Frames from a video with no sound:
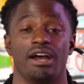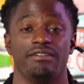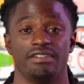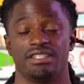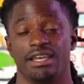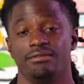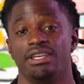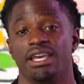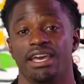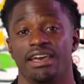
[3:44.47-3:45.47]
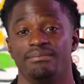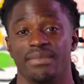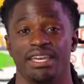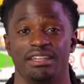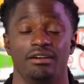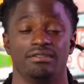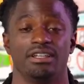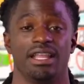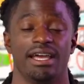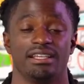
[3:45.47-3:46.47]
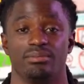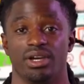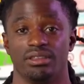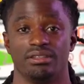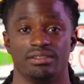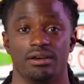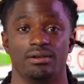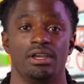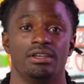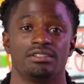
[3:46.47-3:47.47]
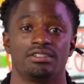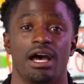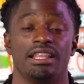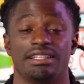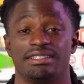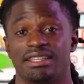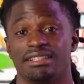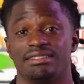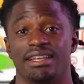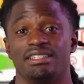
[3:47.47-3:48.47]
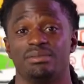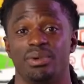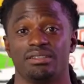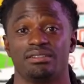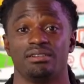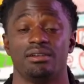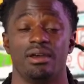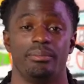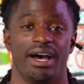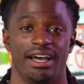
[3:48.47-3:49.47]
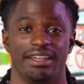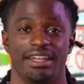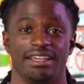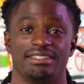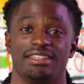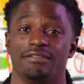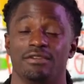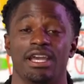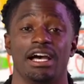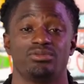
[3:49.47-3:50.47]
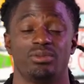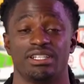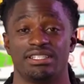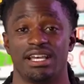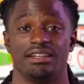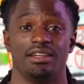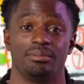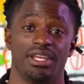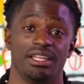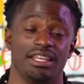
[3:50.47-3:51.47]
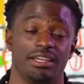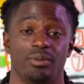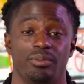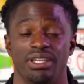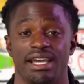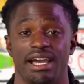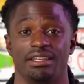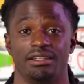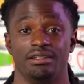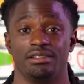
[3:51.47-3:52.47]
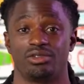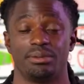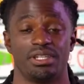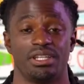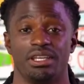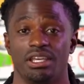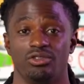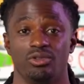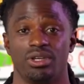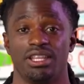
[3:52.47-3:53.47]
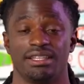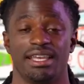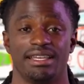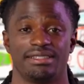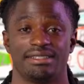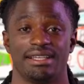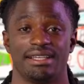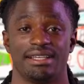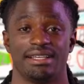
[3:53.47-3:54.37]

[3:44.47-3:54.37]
Profits that we have made over the last month or so. So I'd like to thank today's sponsor, Pionex. If you guys want to sign up, that link will be down in the description. You click that.